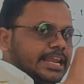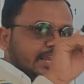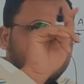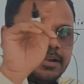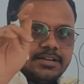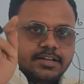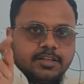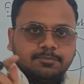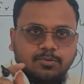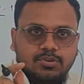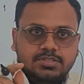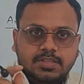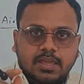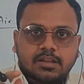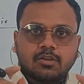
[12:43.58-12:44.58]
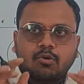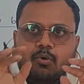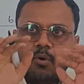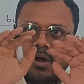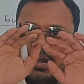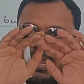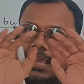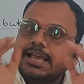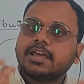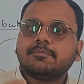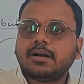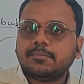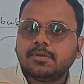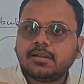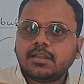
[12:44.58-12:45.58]
elementary portion, only air
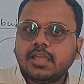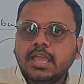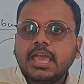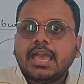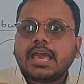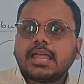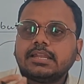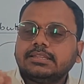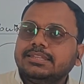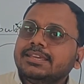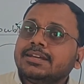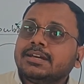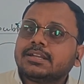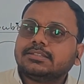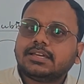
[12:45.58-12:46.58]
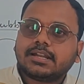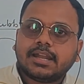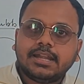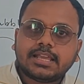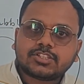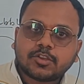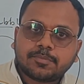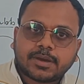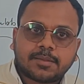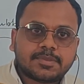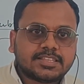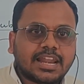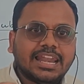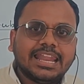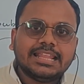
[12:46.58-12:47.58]
bubble, and there the radius of
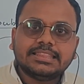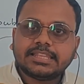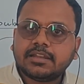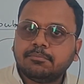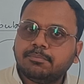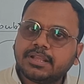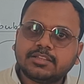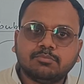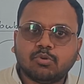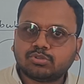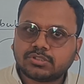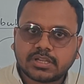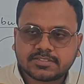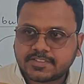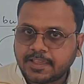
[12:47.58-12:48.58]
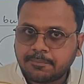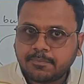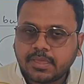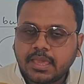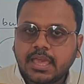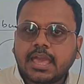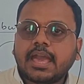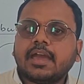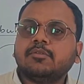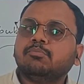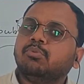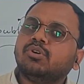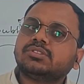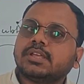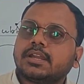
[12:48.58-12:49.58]
curvature, length and breadth both are same, and
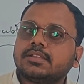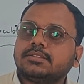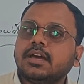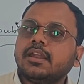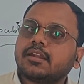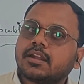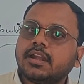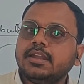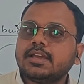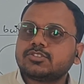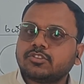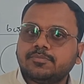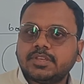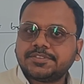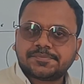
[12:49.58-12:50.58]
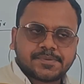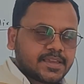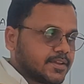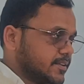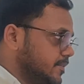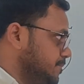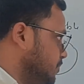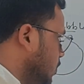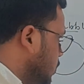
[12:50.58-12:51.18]
both are the radius of the sphere.